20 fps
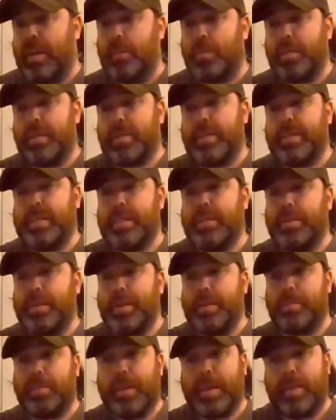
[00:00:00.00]
I want things to
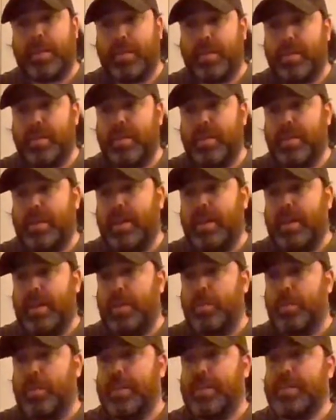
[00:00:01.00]
get better.
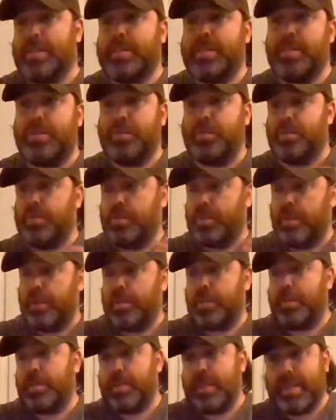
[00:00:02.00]
I want us to
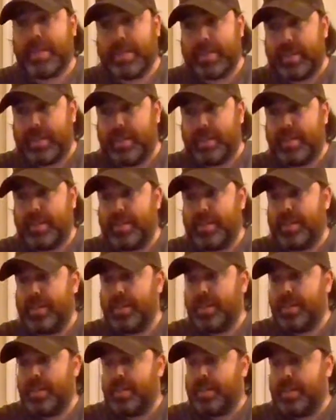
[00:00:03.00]
learn our lesson.
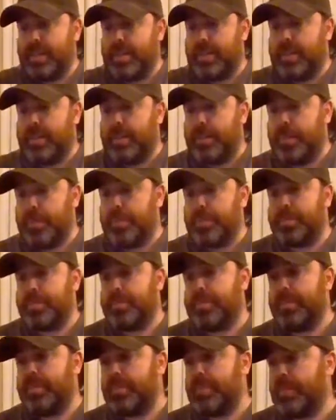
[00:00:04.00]
Um,
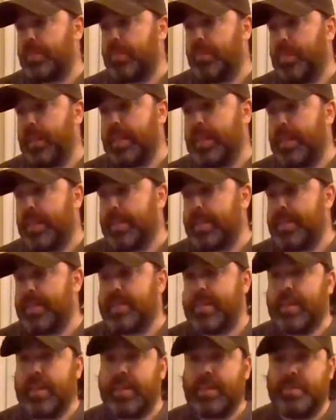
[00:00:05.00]
but that
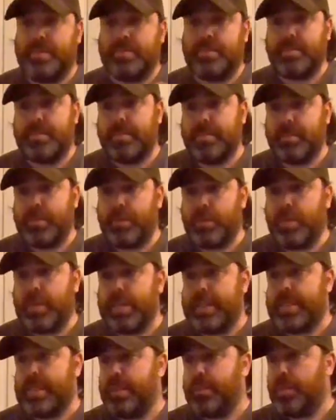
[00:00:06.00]
does not
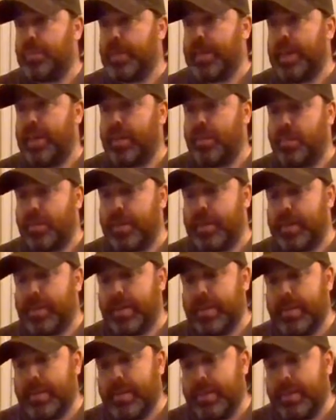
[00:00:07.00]
really seem to be happening.